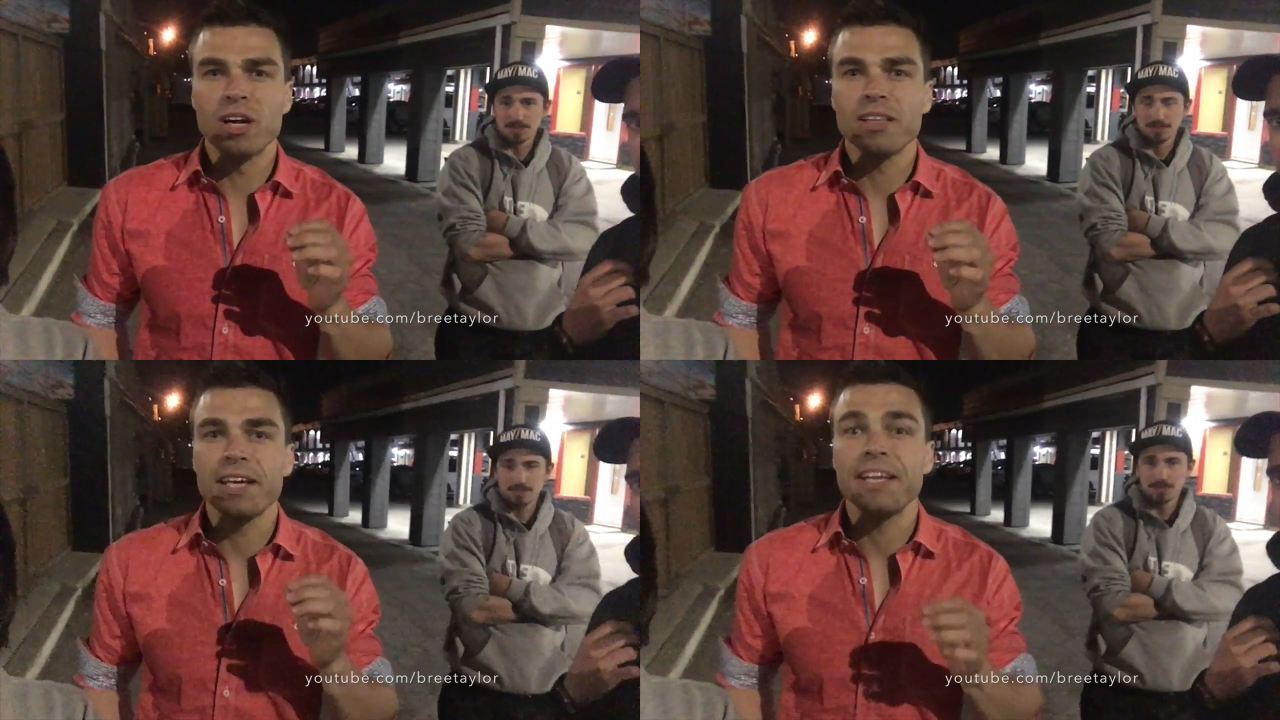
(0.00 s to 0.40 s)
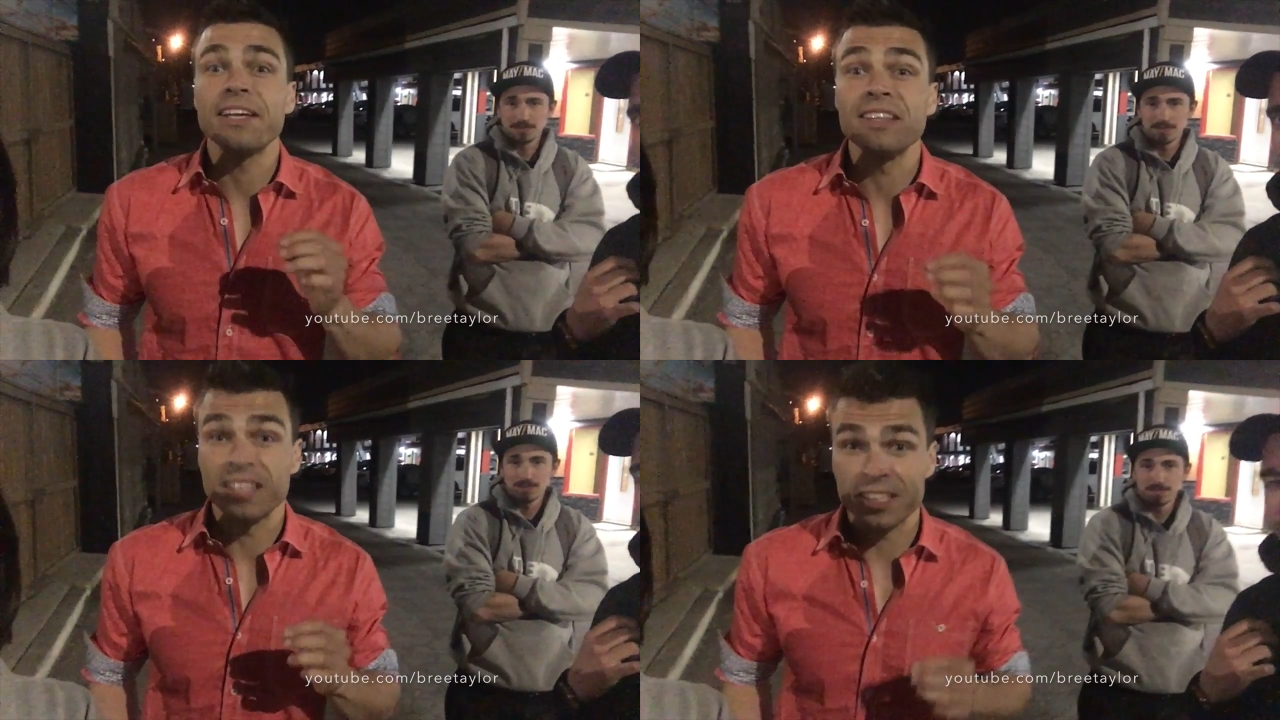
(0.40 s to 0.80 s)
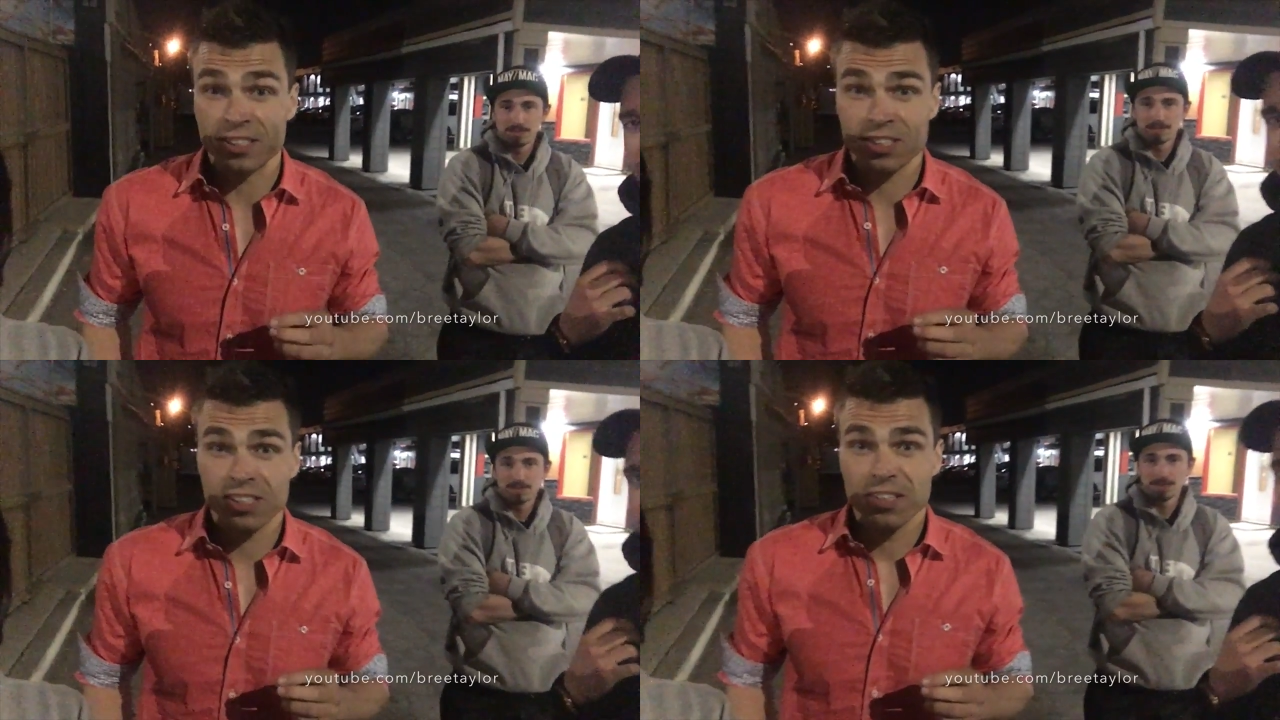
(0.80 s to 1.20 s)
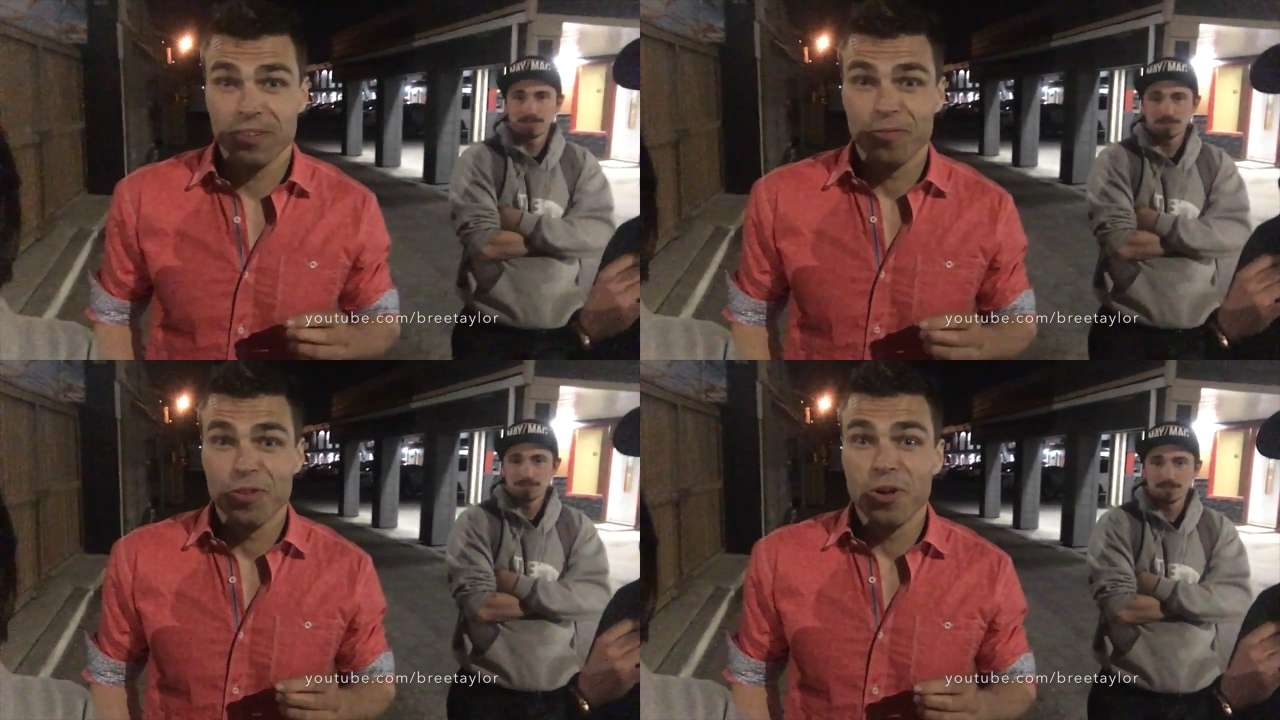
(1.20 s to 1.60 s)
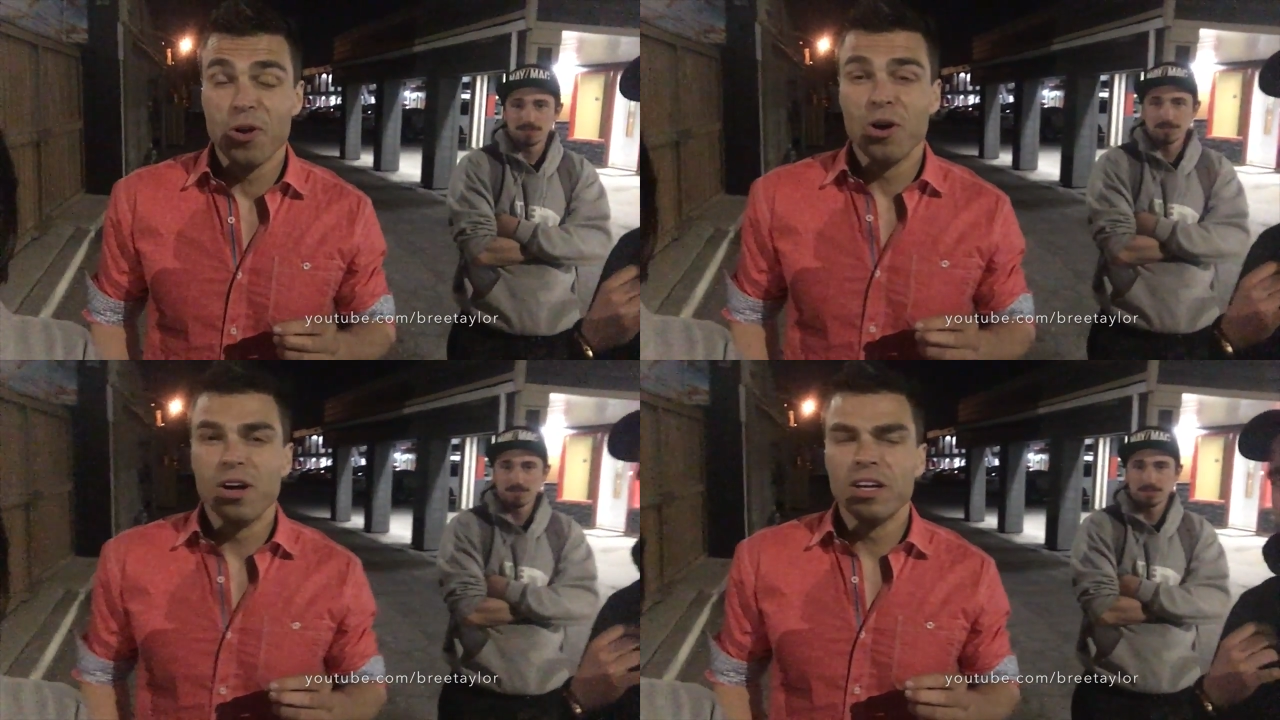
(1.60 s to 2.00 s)
Speaker 1: not let in list.
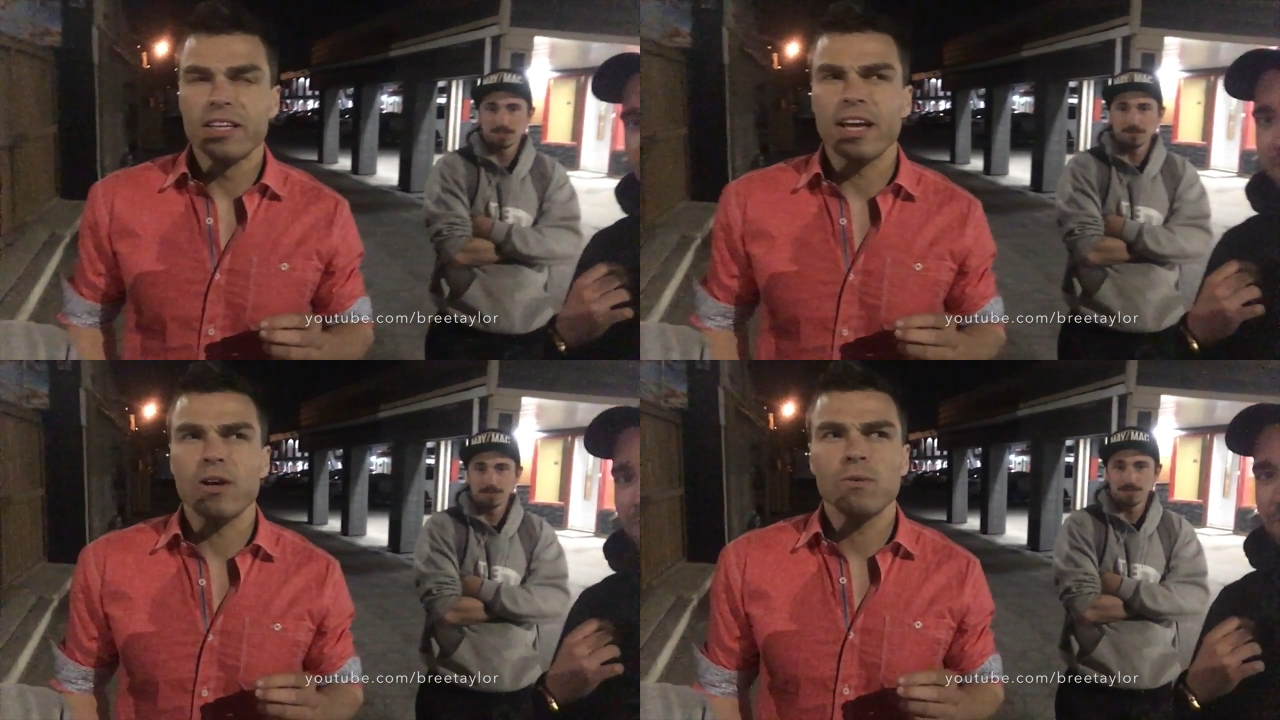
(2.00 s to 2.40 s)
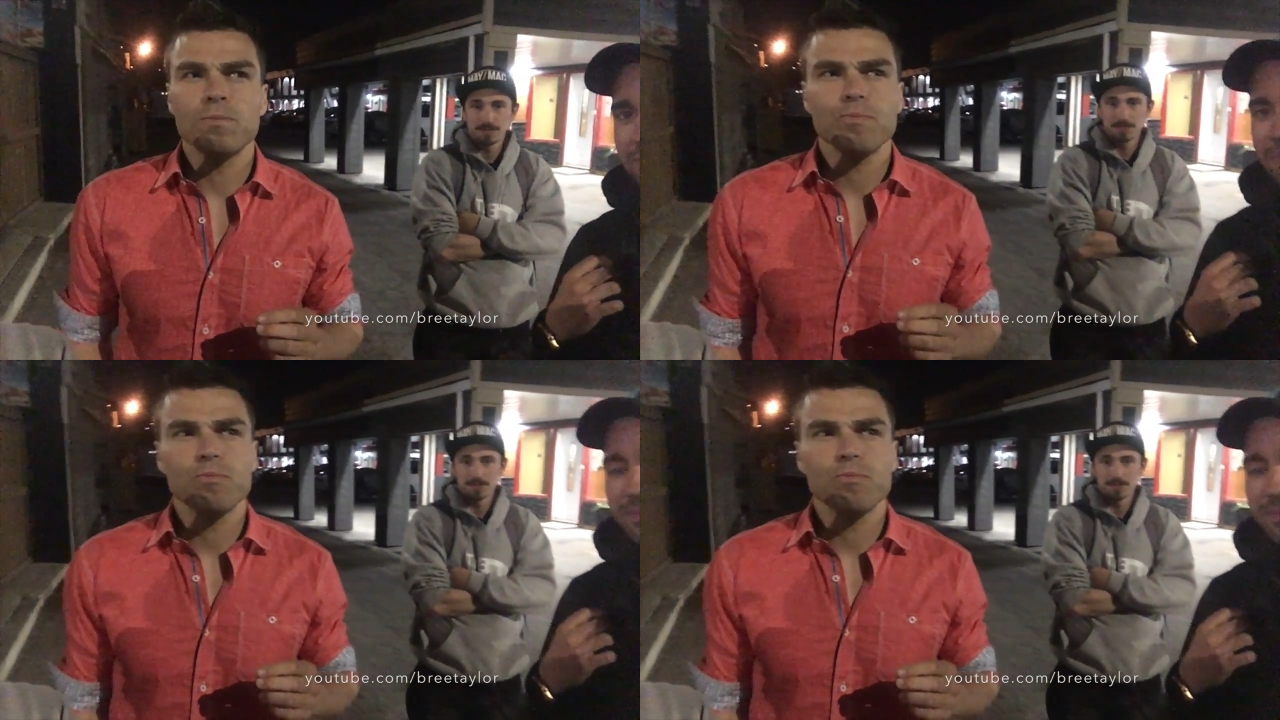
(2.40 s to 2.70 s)
Mm-hmm. Now,